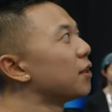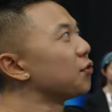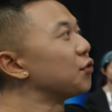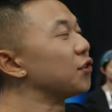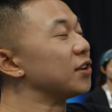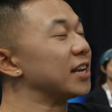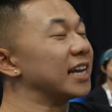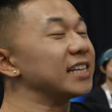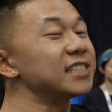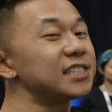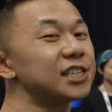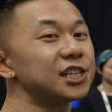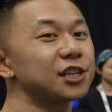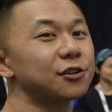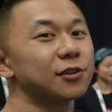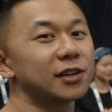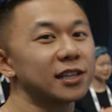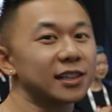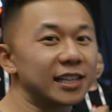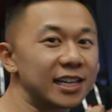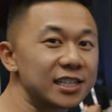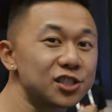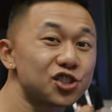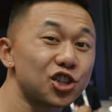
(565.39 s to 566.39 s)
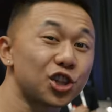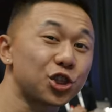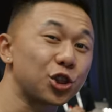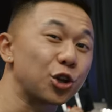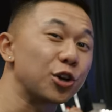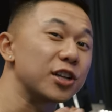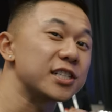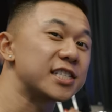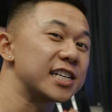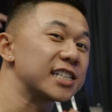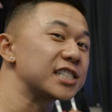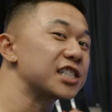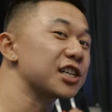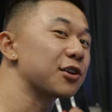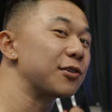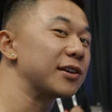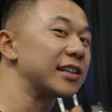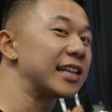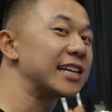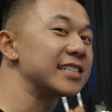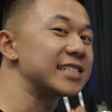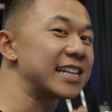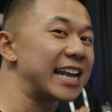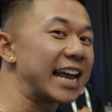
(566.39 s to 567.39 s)
the 19 degree lens, the 36
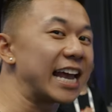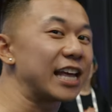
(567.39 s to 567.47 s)
degree lens,